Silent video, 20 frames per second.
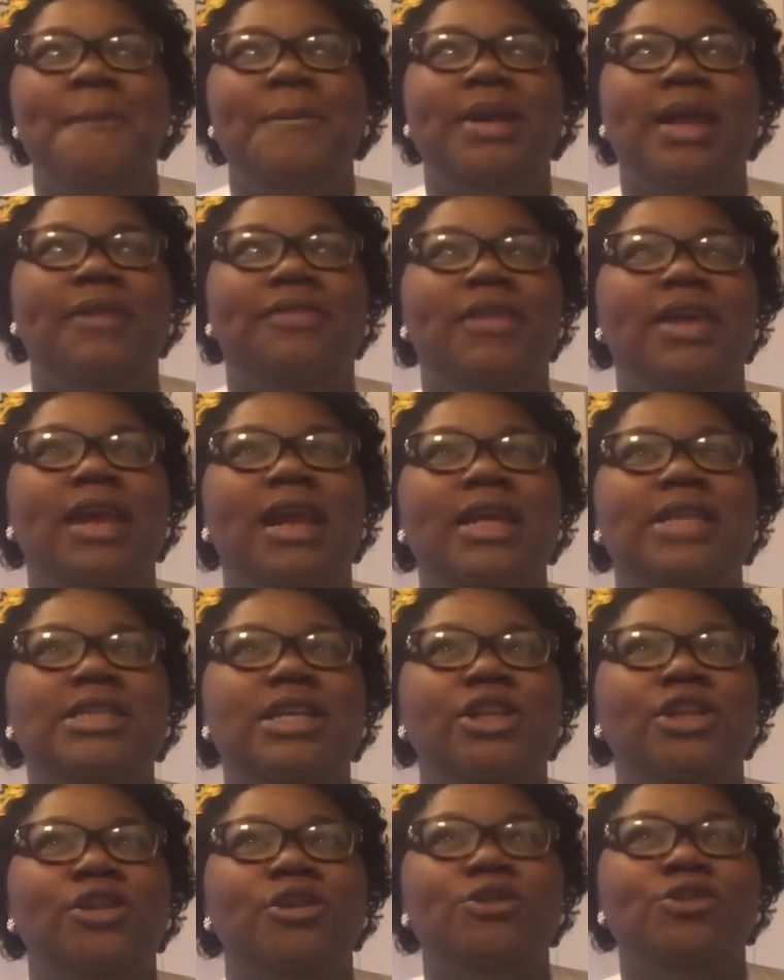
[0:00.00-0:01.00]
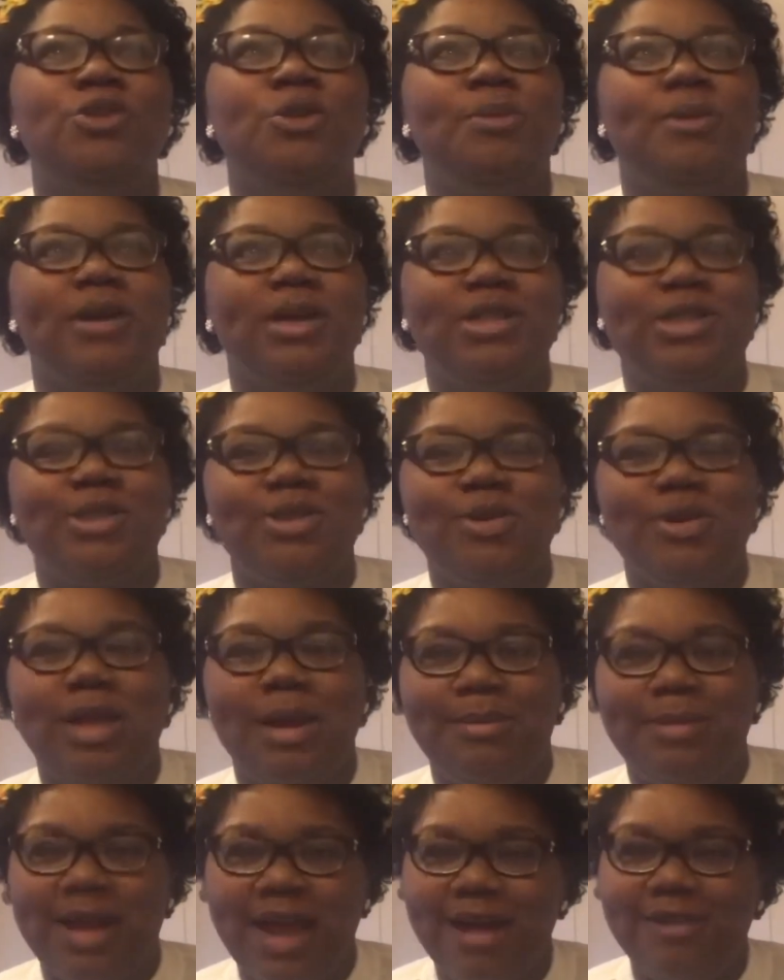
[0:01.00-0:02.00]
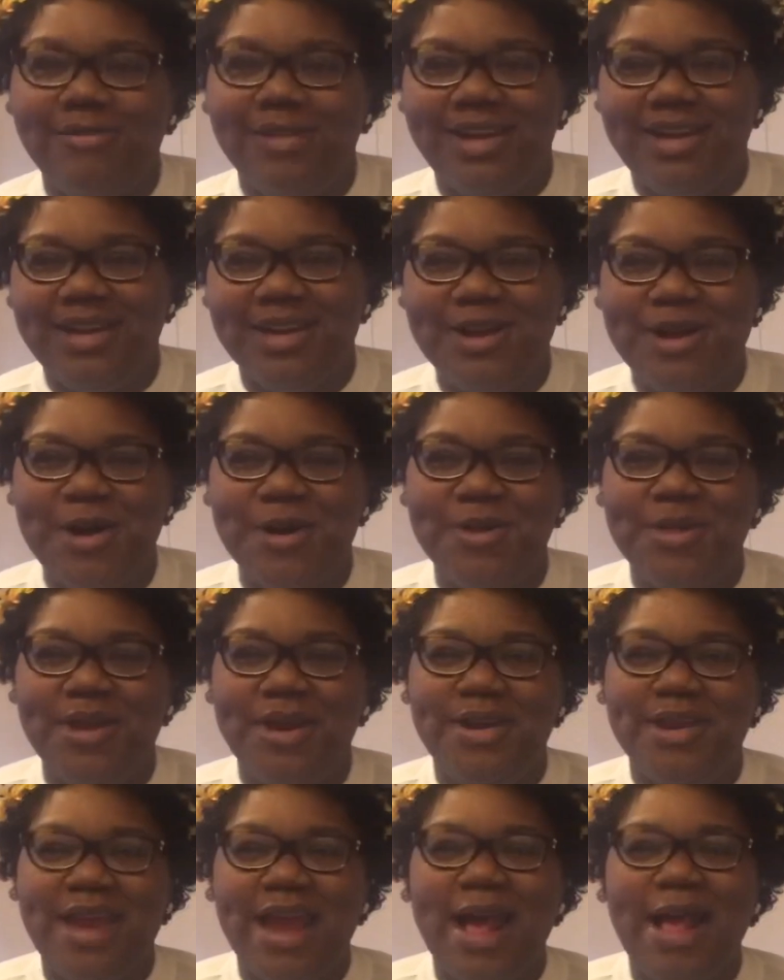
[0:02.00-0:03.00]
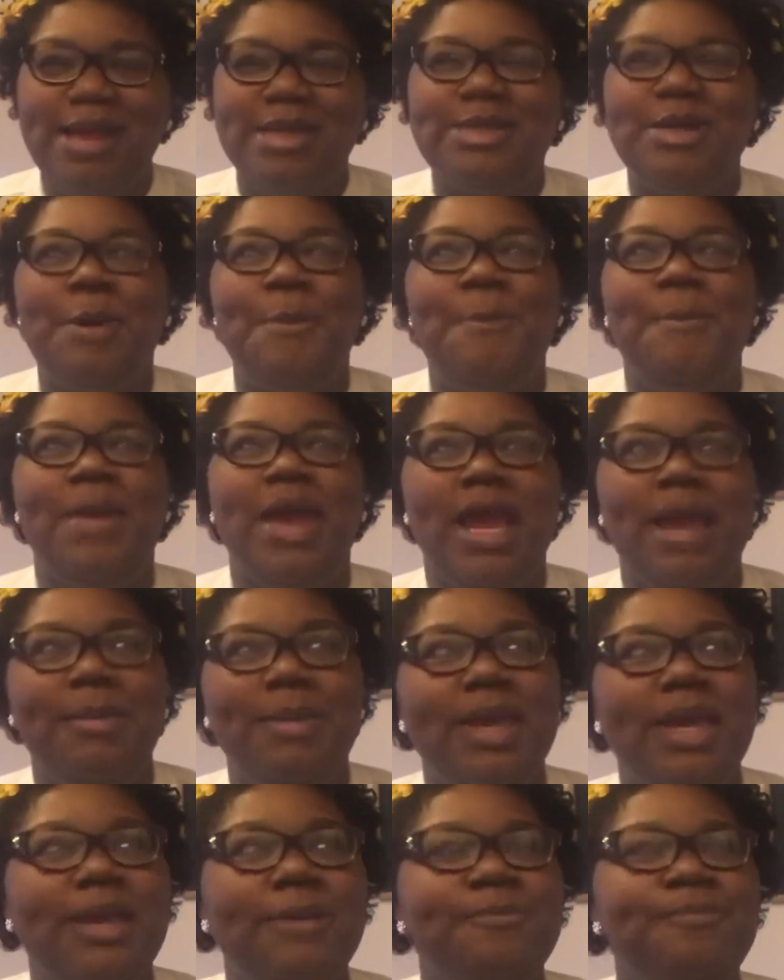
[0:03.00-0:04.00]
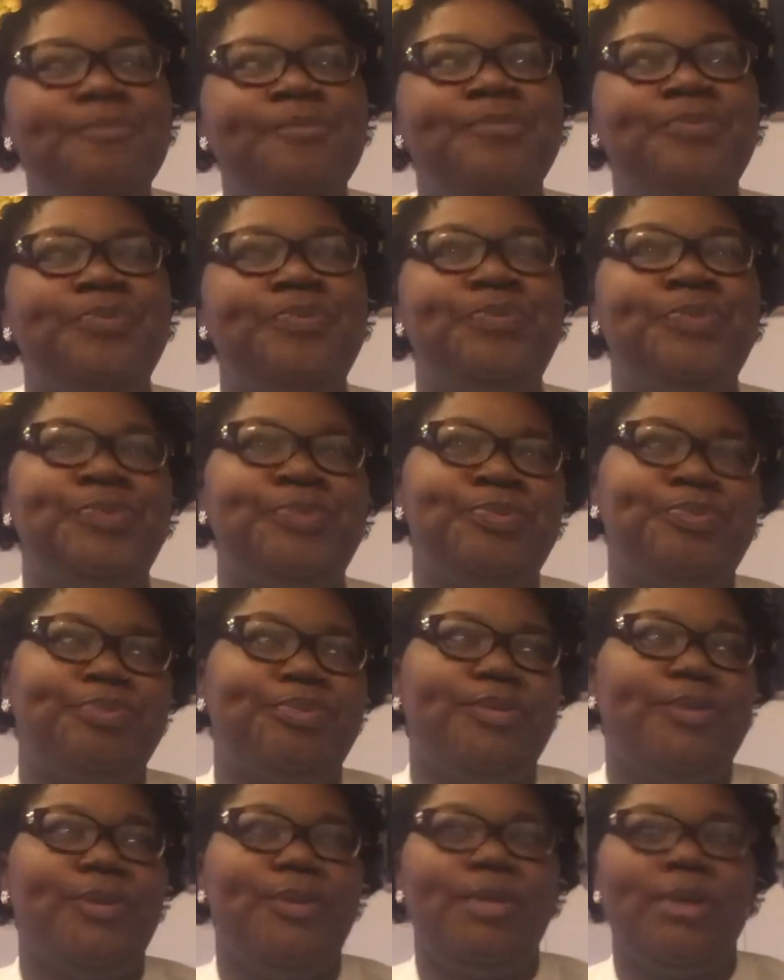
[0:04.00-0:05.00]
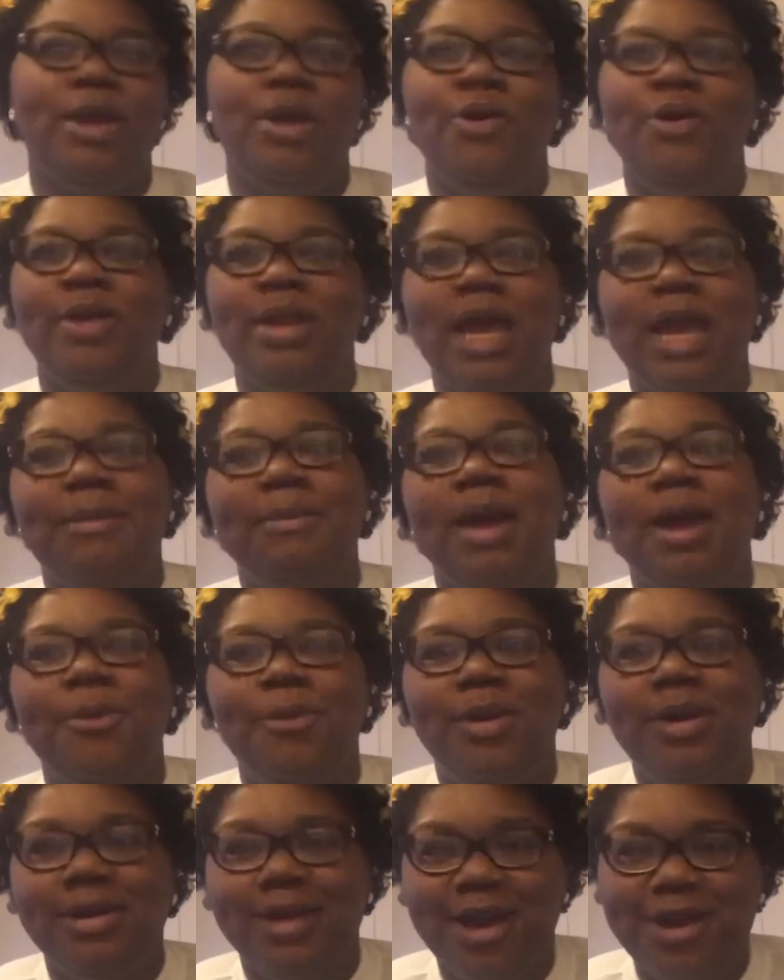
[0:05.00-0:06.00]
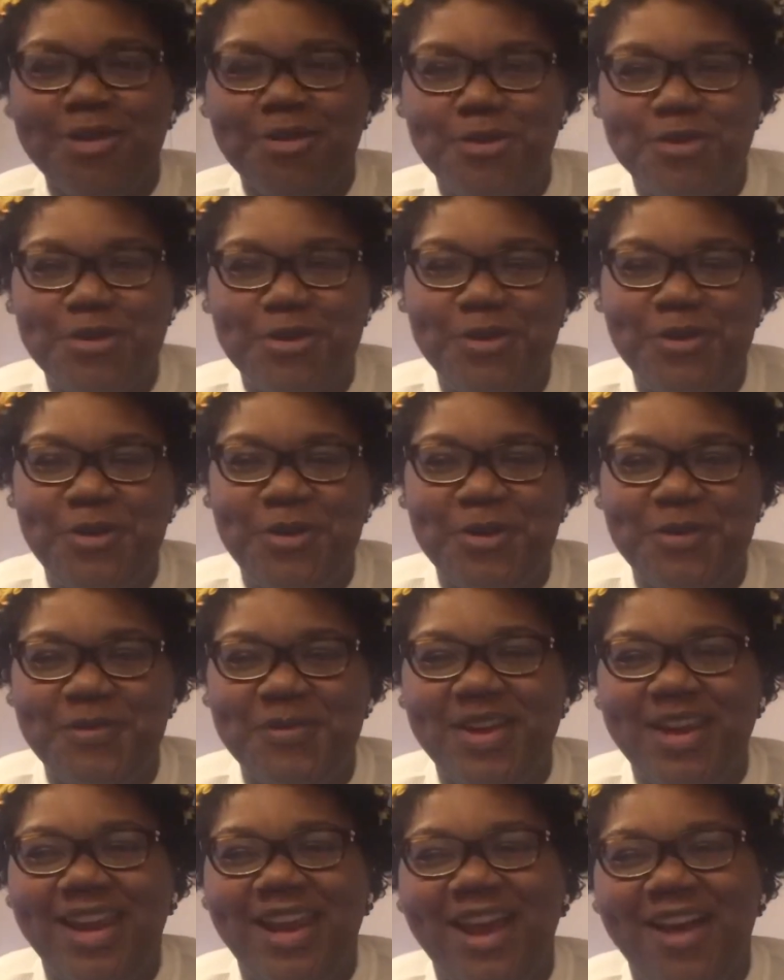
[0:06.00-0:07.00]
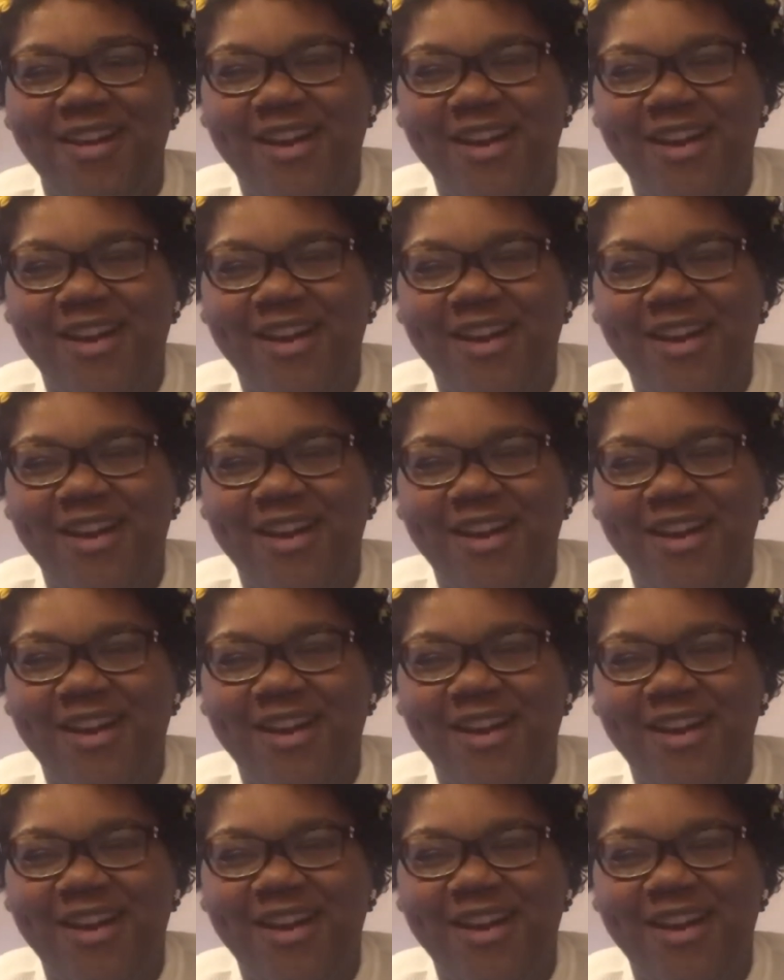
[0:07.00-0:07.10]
But I think it's a little too personal, and I'm not ready to go there yet. So maybe on like my 100th YouTube video,